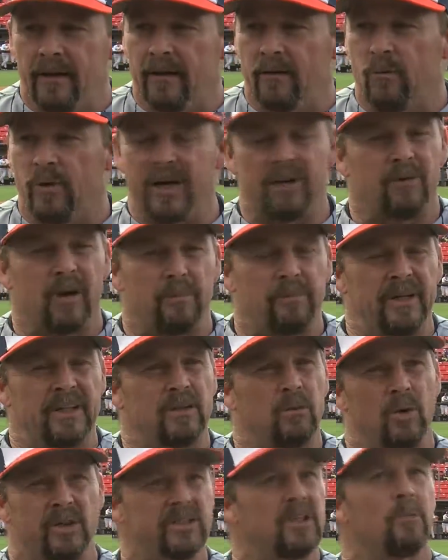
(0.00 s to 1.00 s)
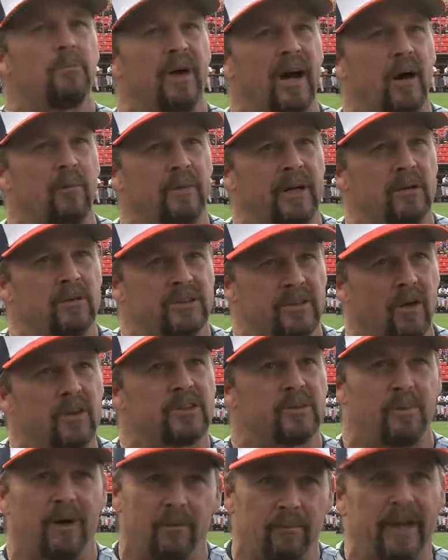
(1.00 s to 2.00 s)
Whenever I pitched, it wasn't about me. It was
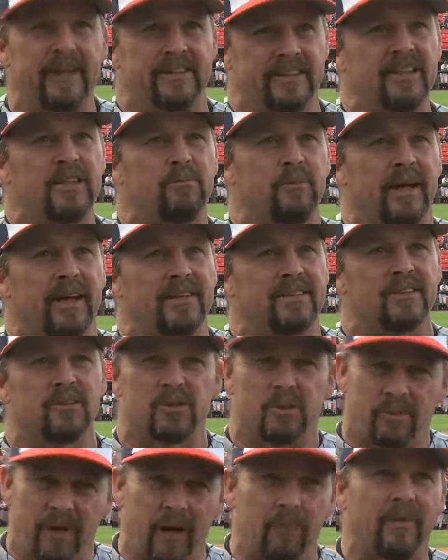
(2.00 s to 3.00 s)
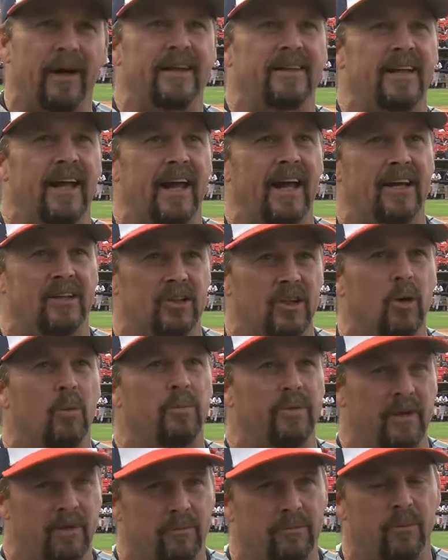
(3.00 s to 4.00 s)
always about my teammates. It was about my dad,
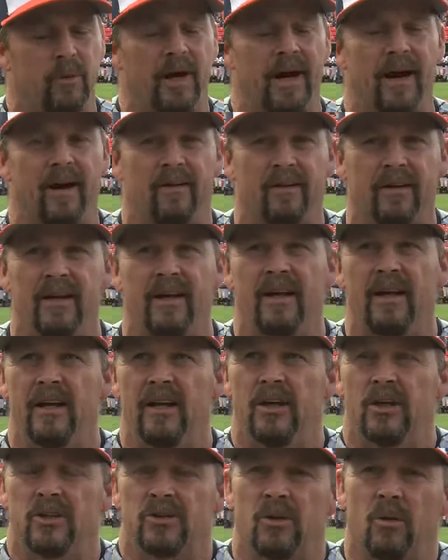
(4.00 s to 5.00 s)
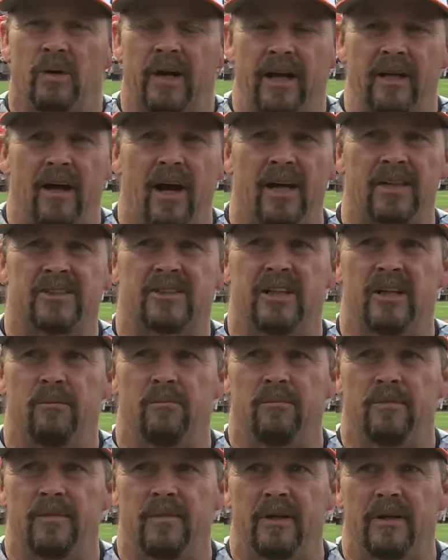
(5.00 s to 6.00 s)
being proud. So when I lost
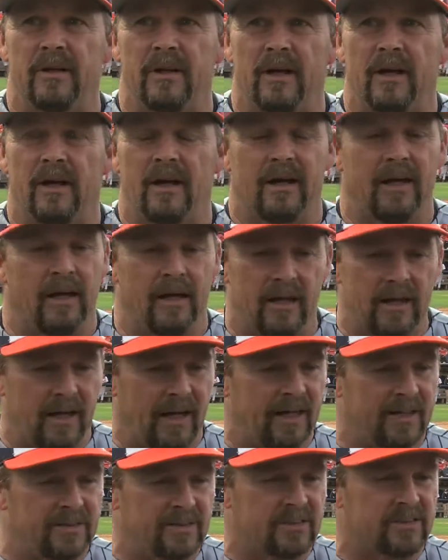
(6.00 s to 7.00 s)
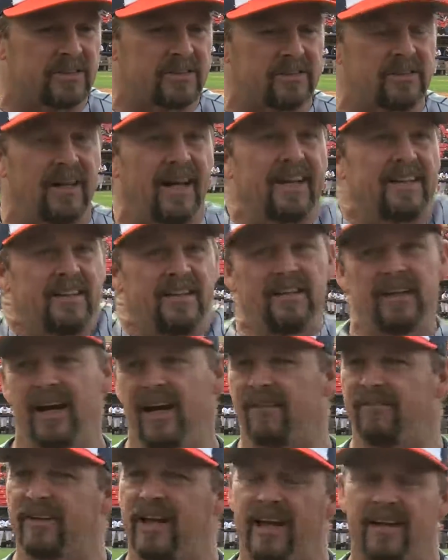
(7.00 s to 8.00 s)
him, I didn't
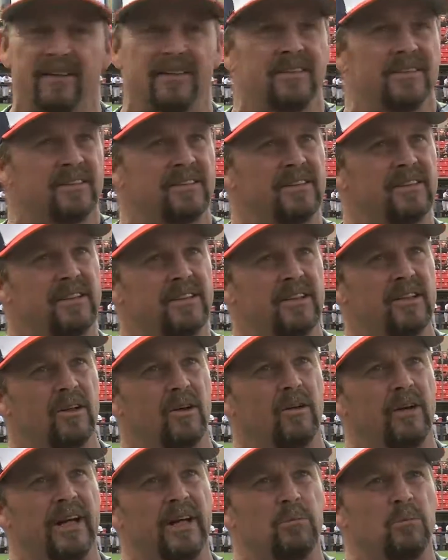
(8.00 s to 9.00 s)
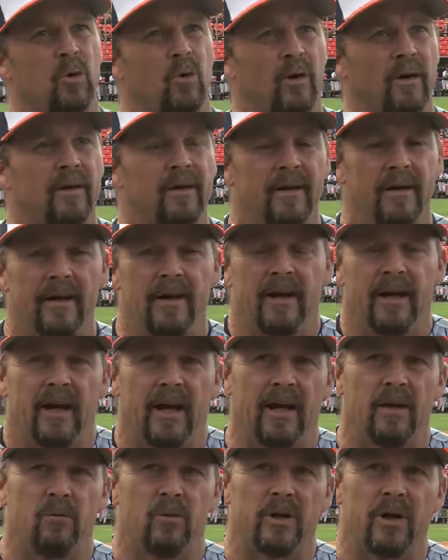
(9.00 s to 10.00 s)
have that, anymore.
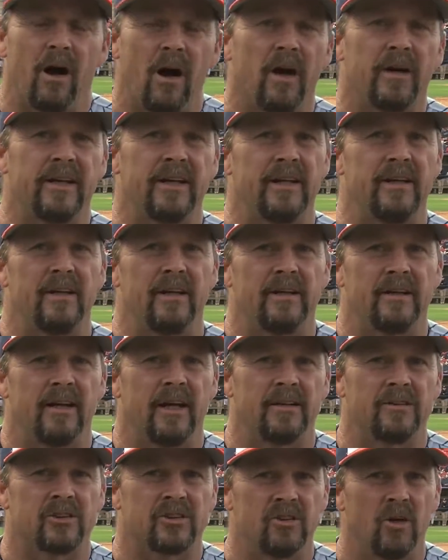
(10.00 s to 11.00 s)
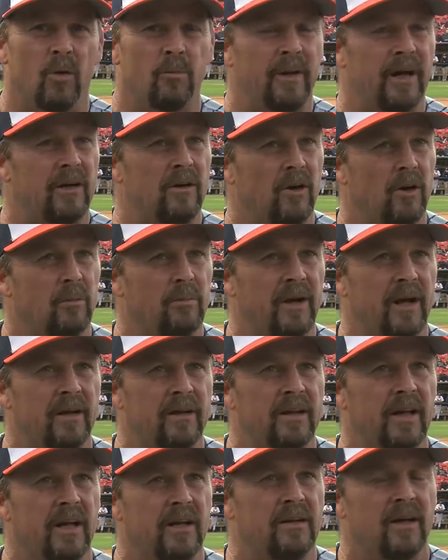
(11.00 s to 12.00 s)
And when Augie and Snowman heard about
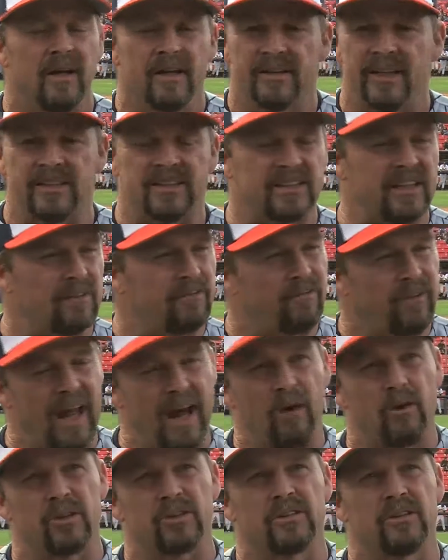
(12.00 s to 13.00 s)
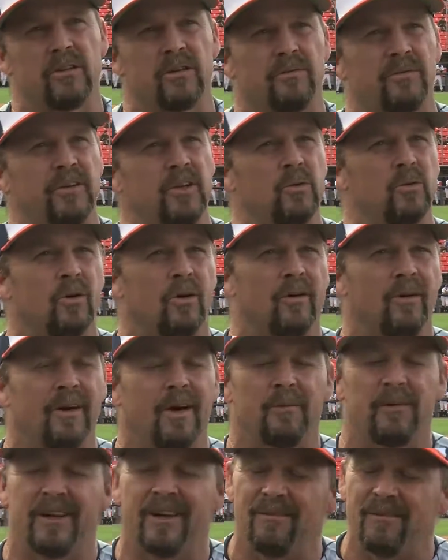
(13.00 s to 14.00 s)
it, they sent flowers to the funeral.
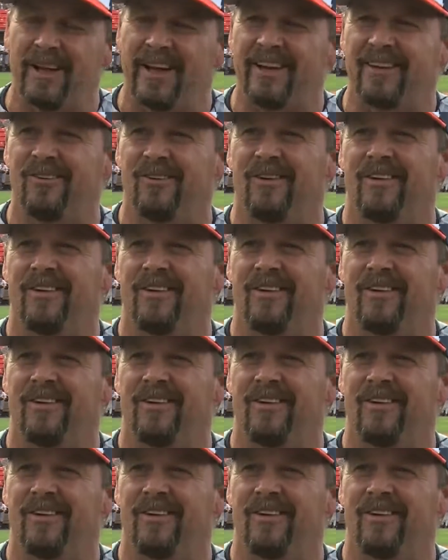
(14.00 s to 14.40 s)
I'm like,